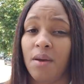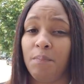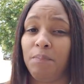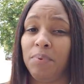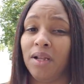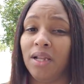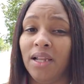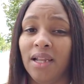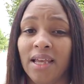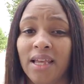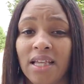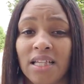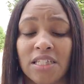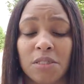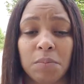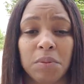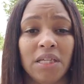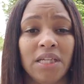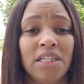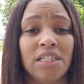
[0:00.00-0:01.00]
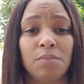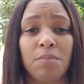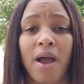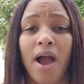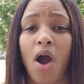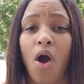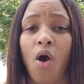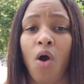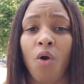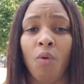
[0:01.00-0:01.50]
Please, please, by
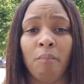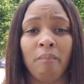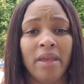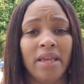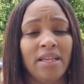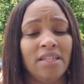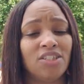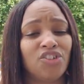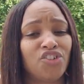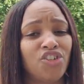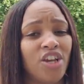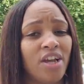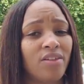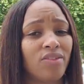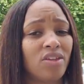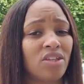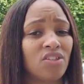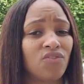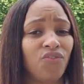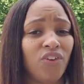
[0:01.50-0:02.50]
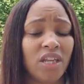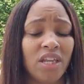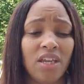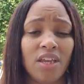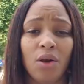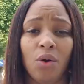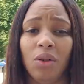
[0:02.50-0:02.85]
all means, share this video,